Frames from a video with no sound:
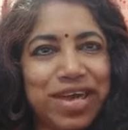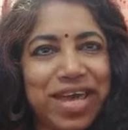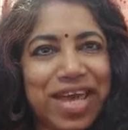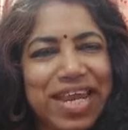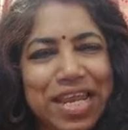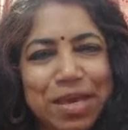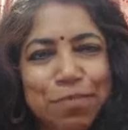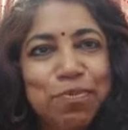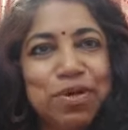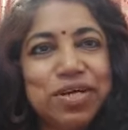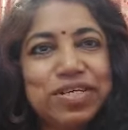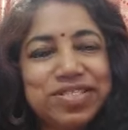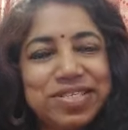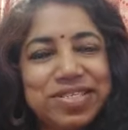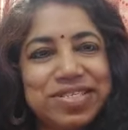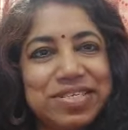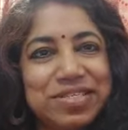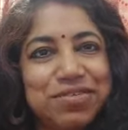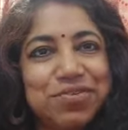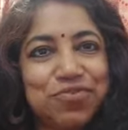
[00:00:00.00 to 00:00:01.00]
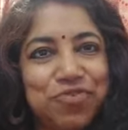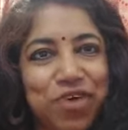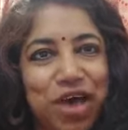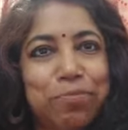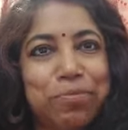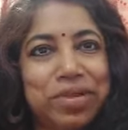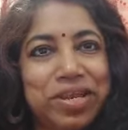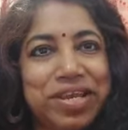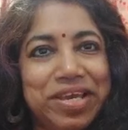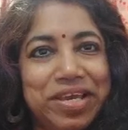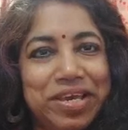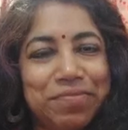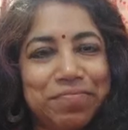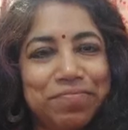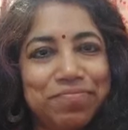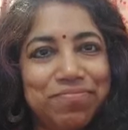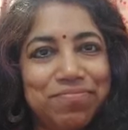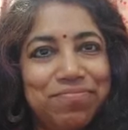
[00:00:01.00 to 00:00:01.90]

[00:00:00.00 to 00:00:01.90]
any person in the family